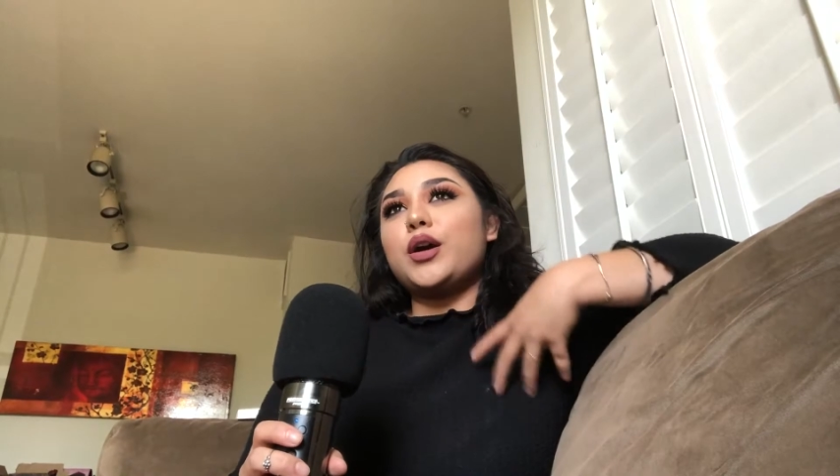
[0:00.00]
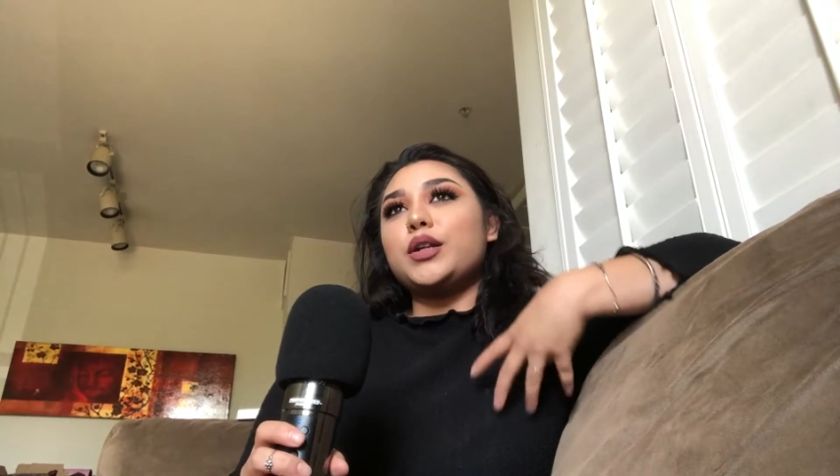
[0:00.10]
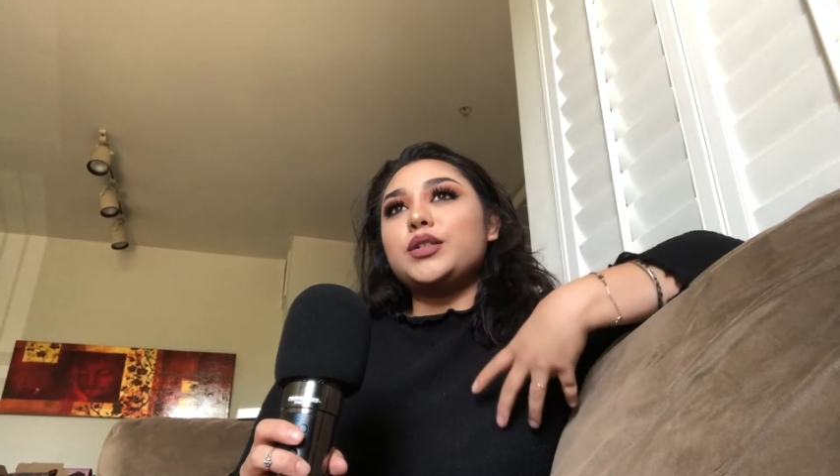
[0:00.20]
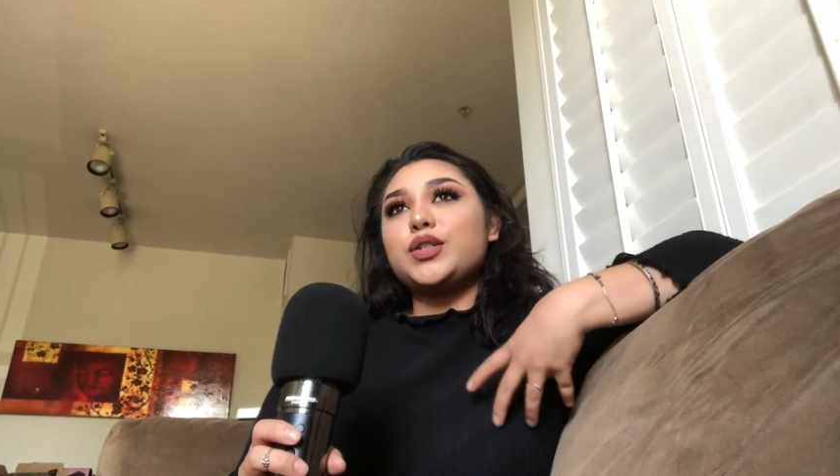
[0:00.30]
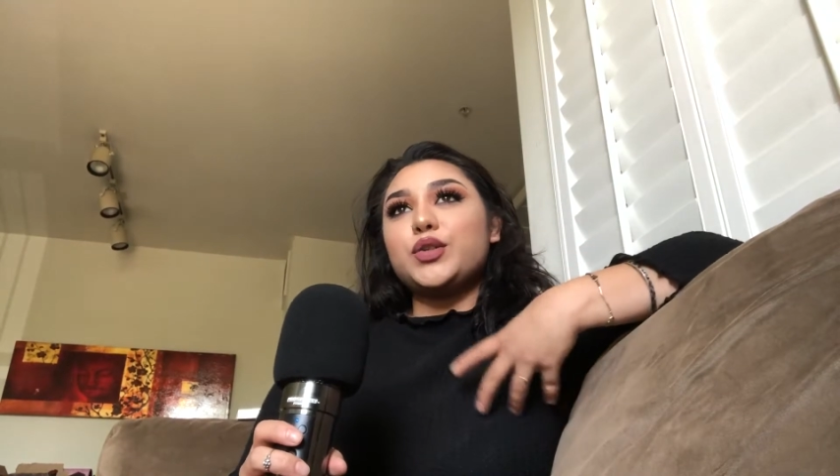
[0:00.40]

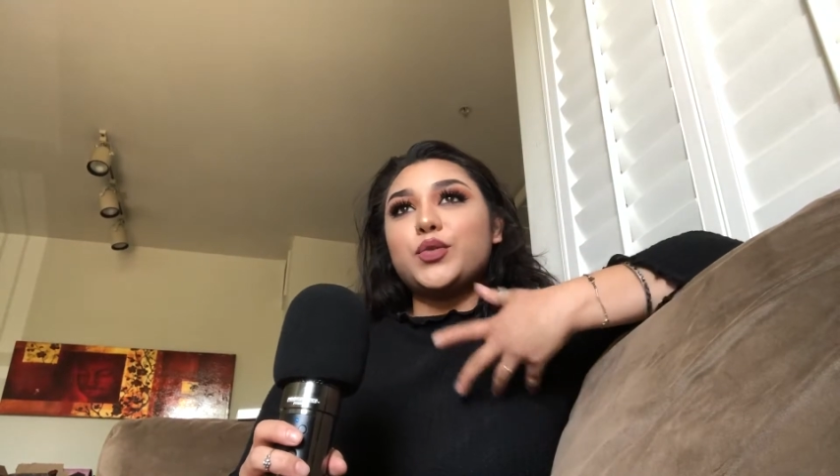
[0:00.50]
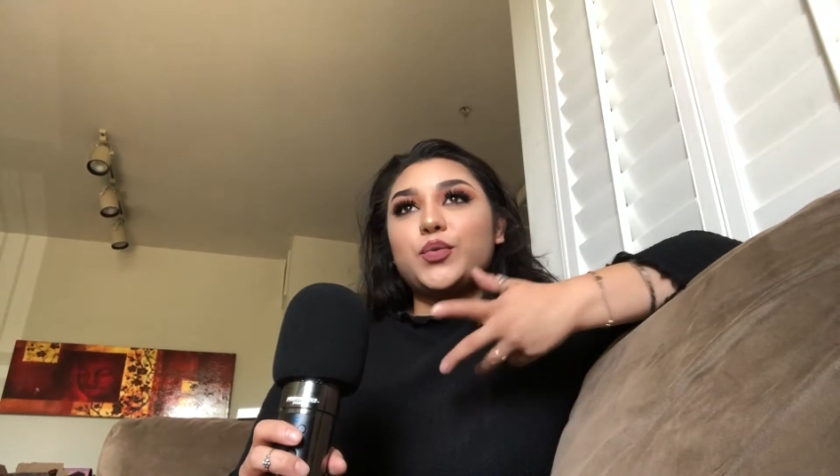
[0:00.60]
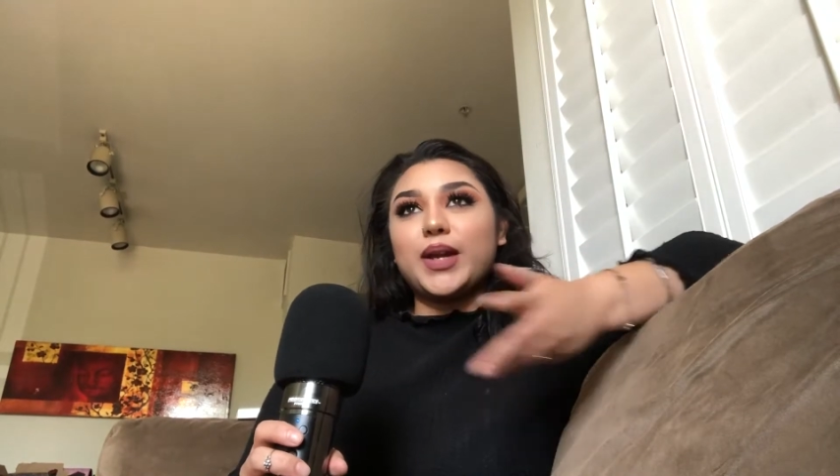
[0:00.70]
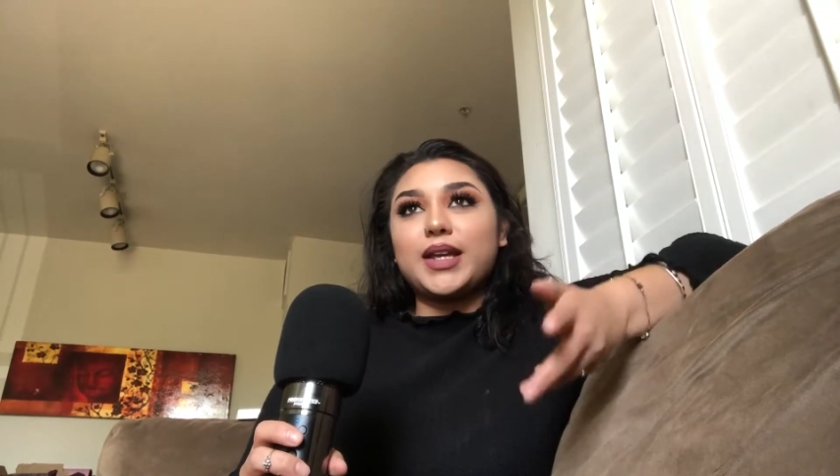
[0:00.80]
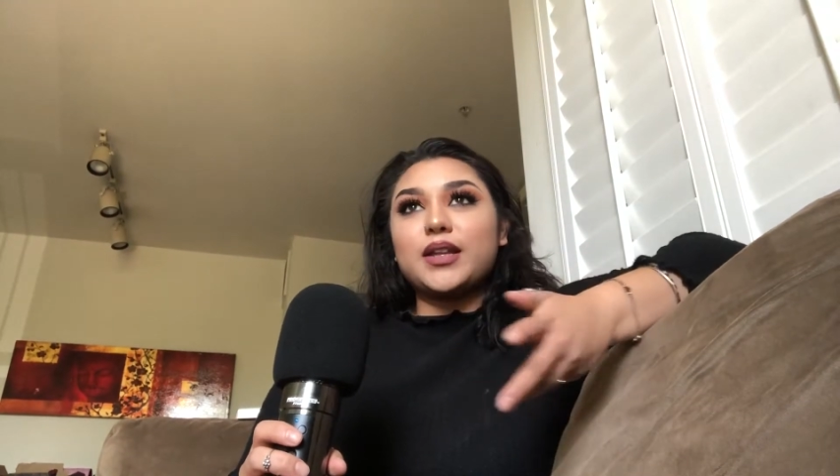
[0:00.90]
onto your
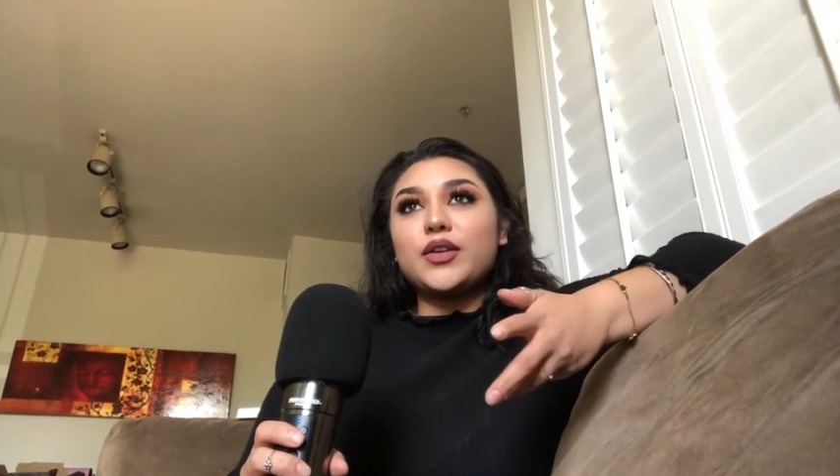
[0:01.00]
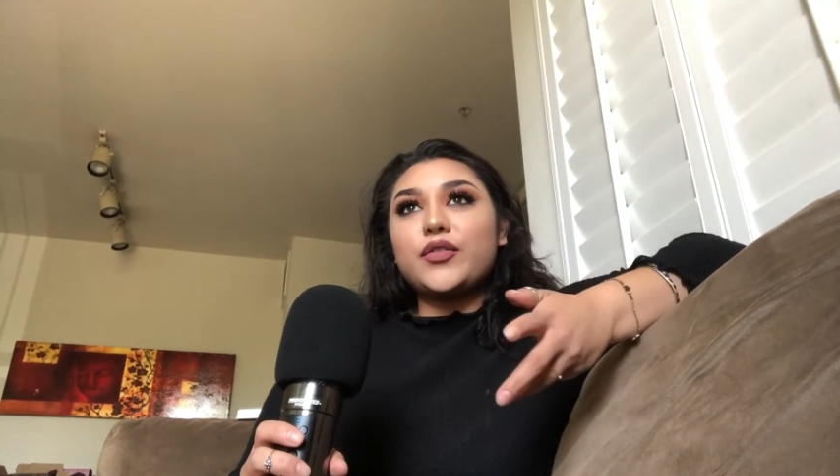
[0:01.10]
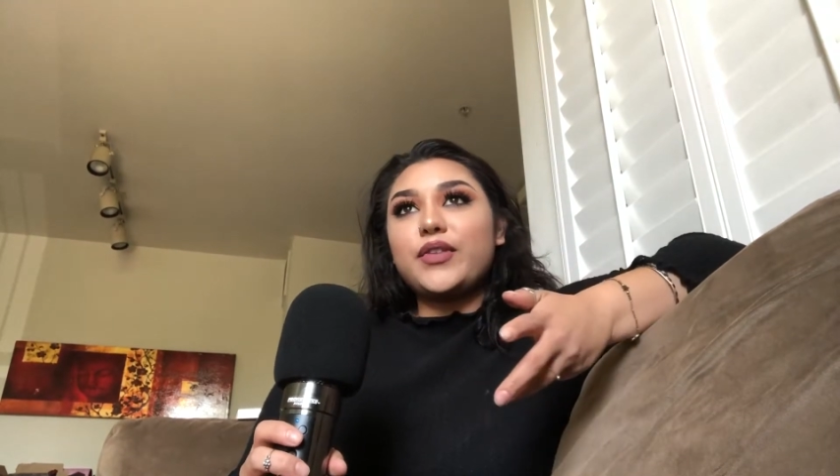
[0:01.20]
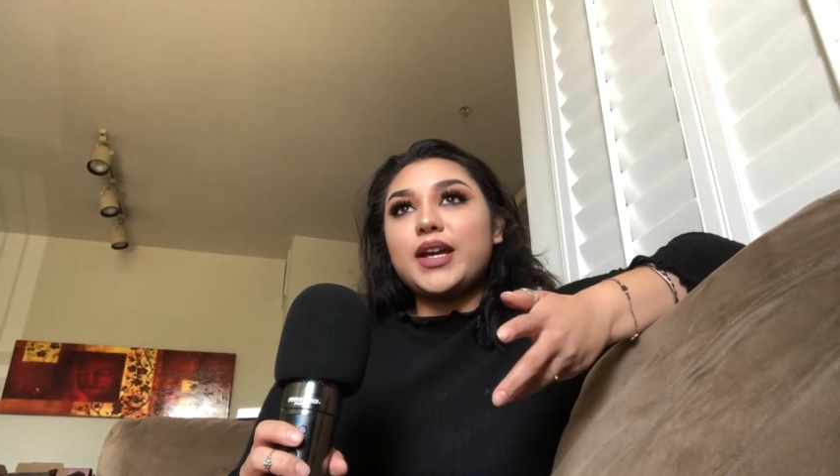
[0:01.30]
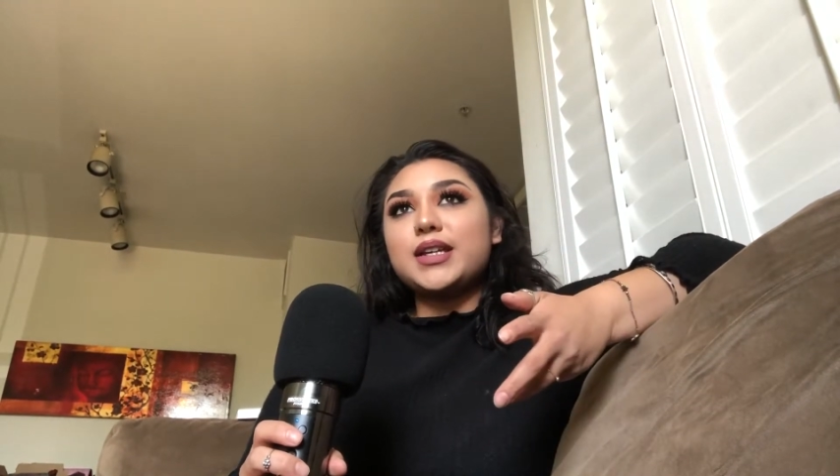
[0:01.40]
regular
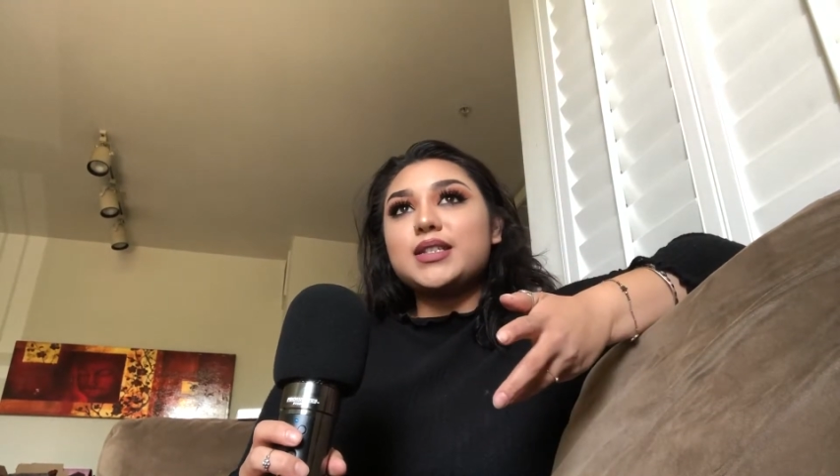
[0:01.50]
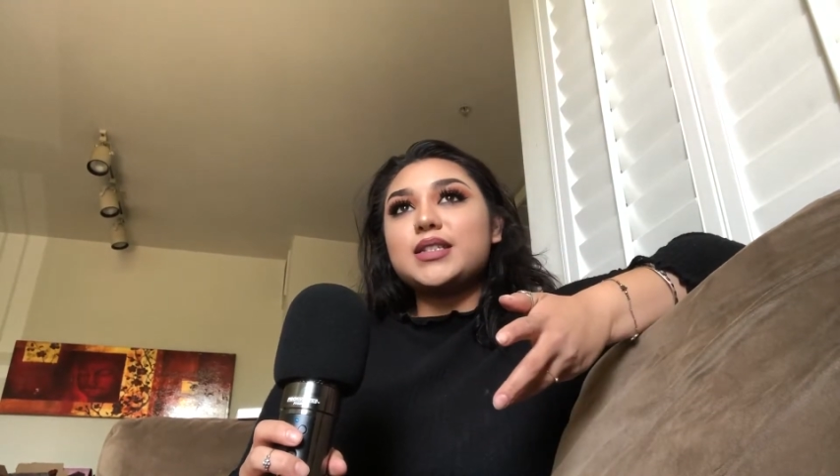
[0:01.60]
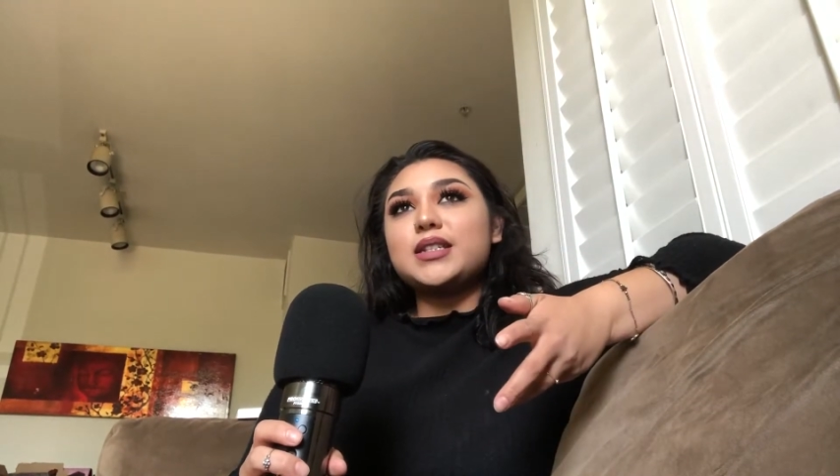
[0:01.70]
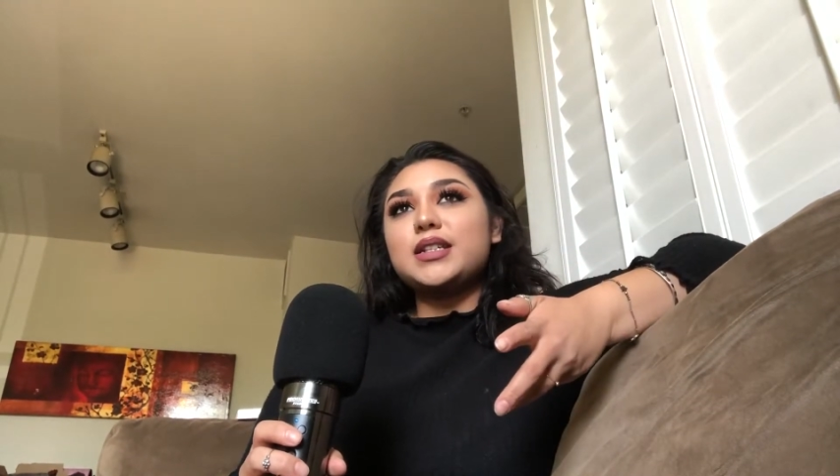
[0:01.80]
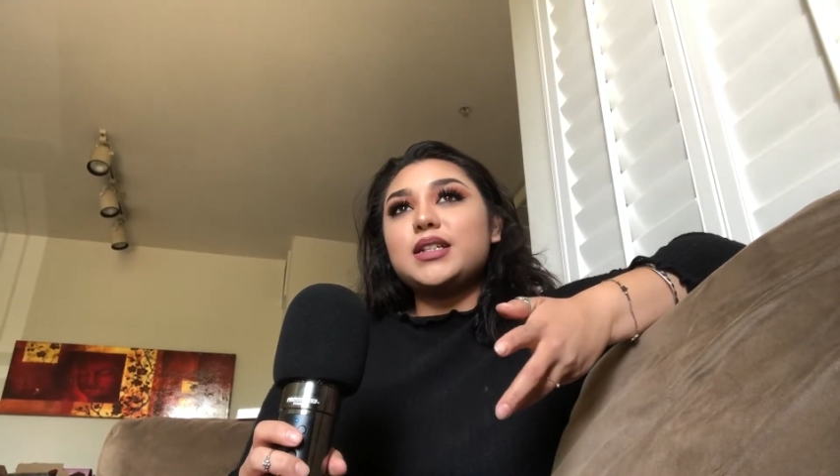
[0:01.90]
face